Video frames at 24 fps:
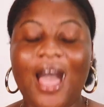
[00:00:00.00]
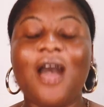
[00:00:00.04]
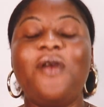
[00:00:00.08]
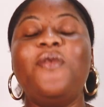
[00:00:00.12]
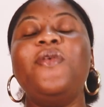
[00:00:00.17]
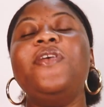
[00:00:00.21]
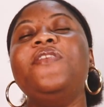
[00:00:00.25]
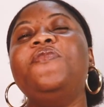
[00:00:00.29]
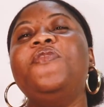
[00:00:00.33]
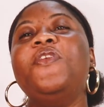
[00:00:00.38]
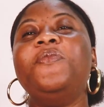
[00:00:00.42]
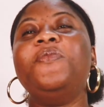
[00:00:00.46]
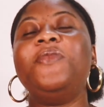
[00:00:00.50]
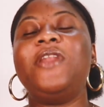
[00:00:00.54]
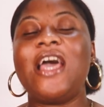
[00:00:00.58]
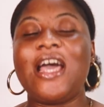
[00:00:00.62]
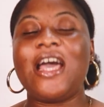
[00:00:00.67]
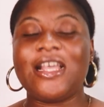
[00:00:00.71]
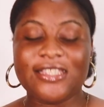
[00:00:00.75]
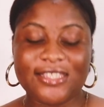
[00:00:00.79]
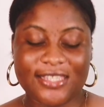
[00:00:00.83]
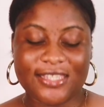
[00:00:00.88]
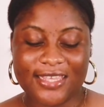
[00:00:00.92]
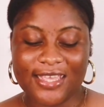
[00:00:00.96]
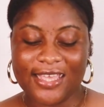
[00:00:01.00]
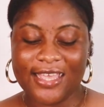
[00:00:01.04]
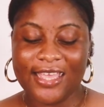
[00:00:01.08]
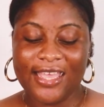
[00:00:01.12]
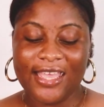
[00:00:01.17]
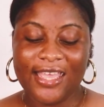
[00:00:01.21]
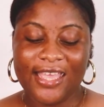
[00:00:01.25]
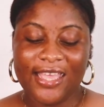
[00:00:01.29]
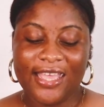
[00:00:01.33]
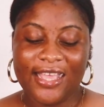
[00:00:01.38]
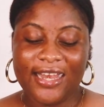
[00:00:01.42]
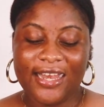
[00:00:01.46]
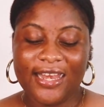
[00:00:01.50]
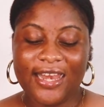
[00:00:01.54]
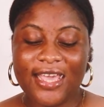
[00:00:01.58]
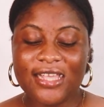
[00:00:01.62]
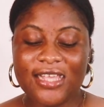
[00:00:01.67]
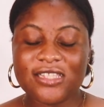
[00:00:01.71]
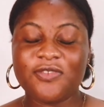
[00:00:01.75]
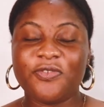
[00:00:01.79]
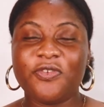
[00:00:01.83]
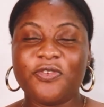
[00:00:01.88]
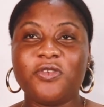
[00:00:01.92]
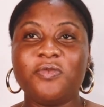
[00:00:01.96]
Away from that,
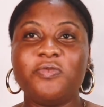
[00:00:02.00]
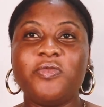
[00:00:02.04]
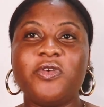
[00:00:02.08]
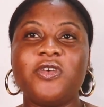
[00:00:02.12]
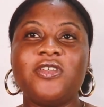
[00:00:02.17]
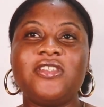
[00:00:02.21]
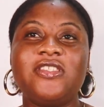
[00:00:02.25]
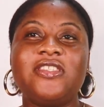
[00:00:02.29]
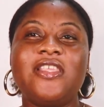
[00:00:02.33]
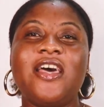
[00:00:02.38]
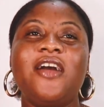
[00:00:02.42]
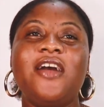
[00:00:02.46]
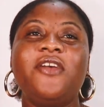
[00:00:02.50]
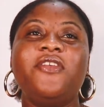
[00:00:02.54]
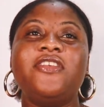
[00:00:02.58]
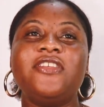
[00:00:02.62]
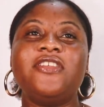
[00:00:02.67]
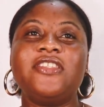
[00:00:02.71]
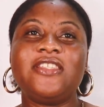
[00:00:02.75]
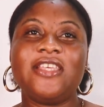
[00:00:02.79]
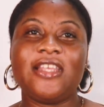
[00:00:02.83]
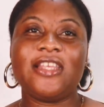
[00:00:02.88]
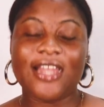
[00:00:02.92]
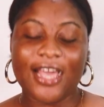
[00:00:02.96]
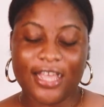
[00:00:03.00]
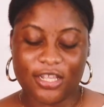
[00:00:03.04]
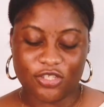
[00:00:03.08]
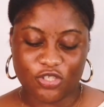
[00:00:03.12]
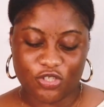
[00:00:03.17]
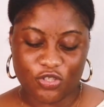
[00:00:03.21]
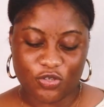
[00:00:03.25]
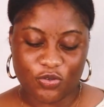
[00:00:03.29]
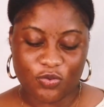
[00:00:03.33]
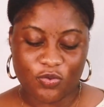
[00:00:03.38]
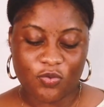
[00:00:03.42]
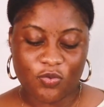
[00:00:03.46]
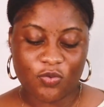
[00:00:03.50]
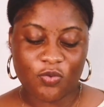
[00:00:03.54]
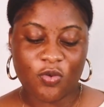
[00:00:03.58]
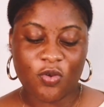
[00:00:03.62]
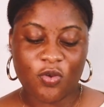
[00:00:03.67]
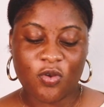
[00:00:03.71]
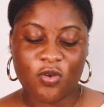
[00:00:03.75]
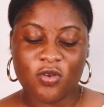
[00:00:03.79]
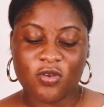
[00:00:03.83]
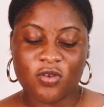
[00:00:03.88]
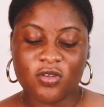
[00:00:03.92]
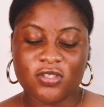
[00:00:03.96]
late football star Christian Atsu's
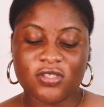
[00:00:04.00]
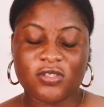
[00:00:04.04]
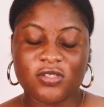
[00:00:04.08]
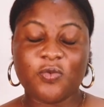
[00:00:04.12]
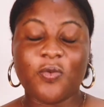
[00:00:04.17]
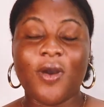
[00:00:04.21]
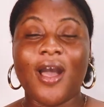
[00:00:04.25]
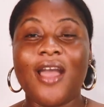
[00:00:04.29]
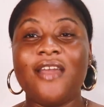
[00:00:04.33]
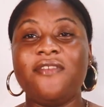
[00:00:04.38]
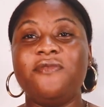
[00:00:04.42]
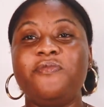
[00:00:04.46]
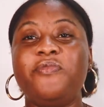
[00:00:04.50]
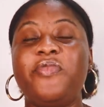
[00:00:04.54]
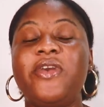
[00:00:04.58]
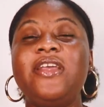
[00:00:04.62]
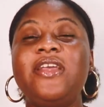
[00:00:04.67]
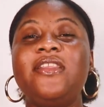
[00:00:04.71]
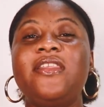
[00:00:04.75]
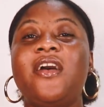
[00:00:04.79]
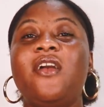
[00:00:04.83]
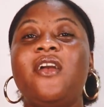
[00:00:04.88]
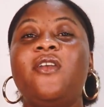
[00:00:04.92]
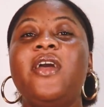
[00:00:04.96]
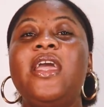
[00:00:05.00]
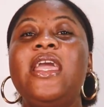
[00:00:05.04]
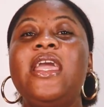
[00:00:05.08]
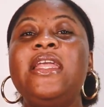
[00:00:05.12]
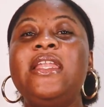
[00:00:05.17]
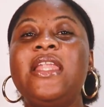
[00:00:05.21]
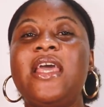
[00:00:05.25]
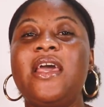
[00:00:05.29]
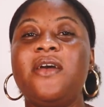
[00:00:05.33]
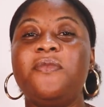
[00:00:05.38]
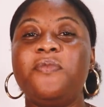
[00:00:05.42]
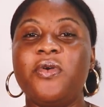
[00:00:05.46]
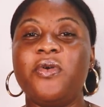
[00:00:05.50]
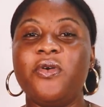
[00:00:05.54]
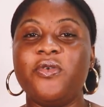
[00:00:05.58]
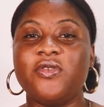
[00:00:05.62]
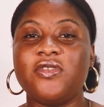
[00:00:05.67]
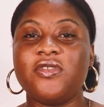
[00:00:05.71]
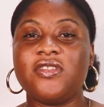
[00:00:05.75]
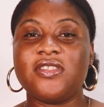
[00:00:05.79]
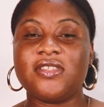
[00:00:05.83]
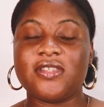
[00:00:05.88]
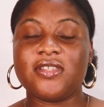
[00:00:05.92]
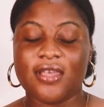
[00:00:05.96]
wife breakdown in a
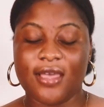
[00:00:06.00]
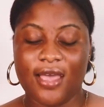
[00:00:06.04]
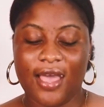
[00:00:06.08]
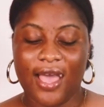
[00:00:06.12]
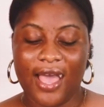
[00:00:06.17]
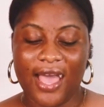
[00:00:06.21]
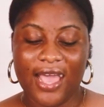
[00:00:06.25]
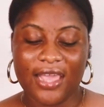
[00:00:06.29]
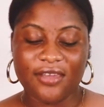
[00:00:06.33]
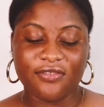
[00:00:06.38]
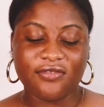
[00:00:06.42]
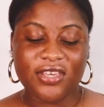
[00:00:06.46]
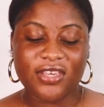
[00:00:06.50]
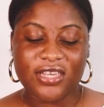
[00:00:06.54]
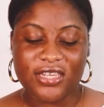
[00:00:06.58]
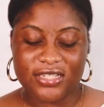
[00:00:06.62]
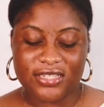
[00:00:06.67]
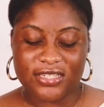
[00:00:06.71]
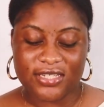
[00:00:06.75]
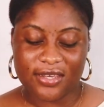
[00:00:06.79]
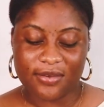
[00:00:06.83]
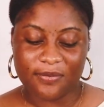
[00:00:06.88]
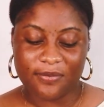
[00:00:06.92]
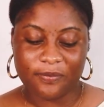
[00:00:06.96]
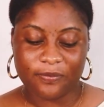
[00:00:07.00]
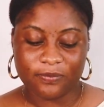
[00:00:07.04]
post. I read,